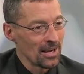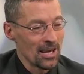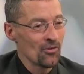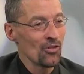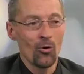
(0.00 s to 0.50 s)

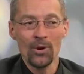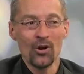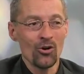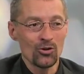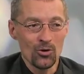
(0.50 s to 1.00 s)
Even though we
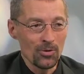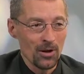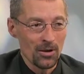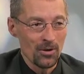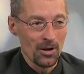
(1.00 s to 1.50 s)
don't do it
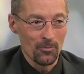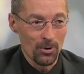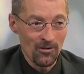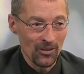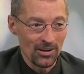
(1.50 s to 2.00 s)
uh,
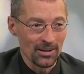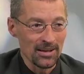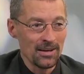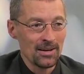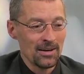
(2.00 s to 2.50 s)

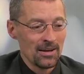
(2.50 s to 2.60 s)
perfectly,